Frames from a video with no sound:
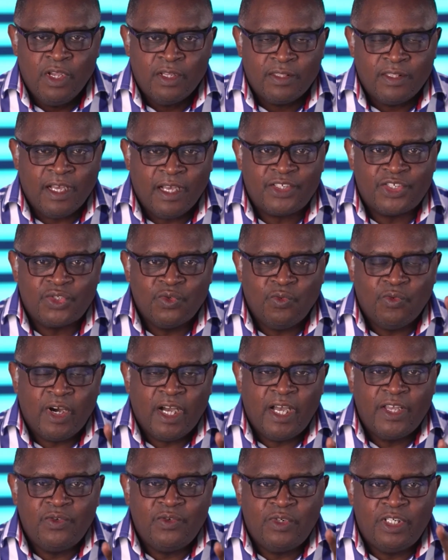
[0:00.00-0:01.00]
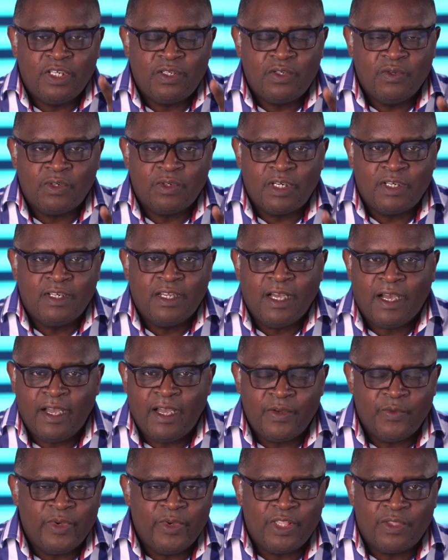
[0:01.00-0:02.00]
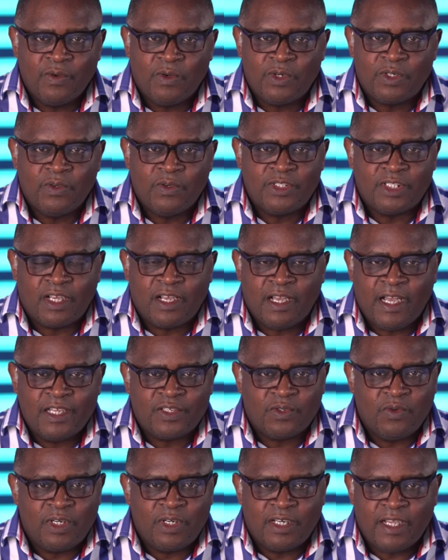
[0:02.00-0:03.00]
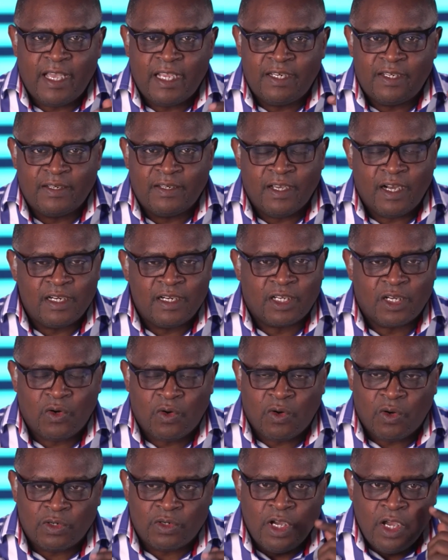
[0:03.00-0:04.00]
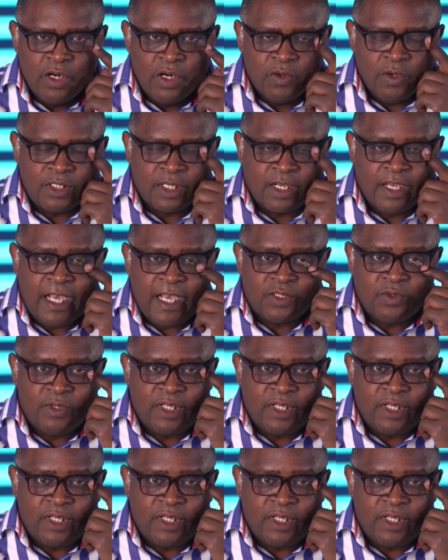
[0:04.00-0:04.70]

That's why you did not die with all those guys who died in alcohol, those guys who